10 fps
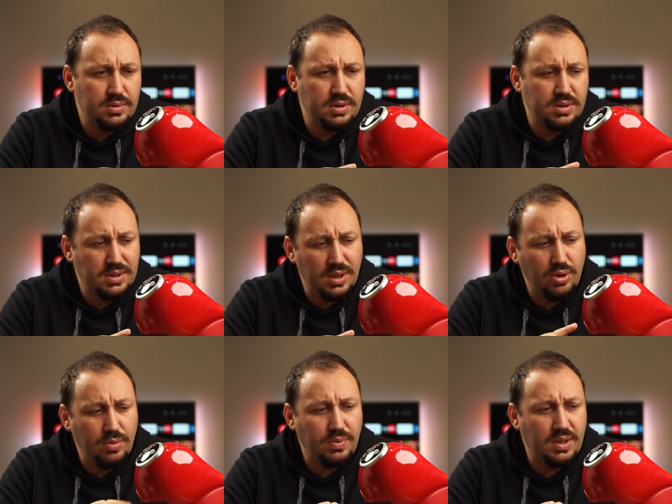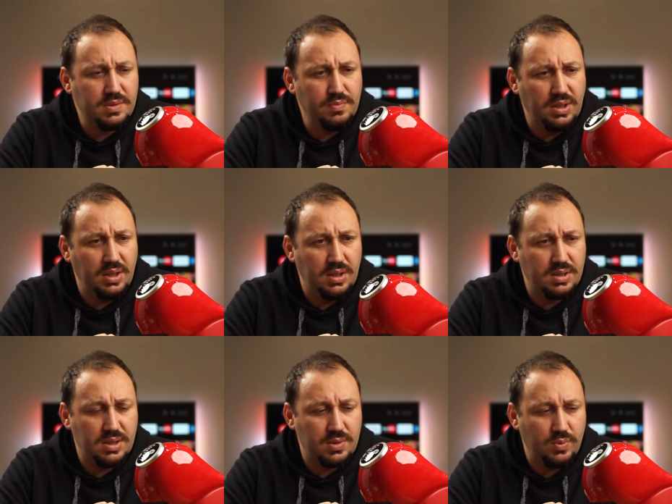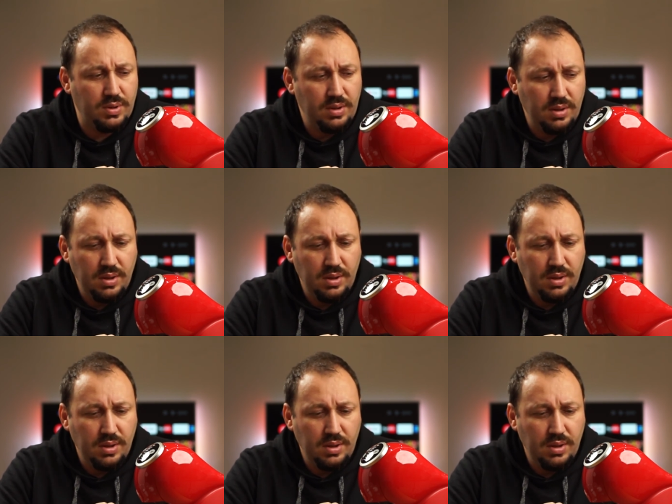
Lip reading: the Genio Plus meaning is this one,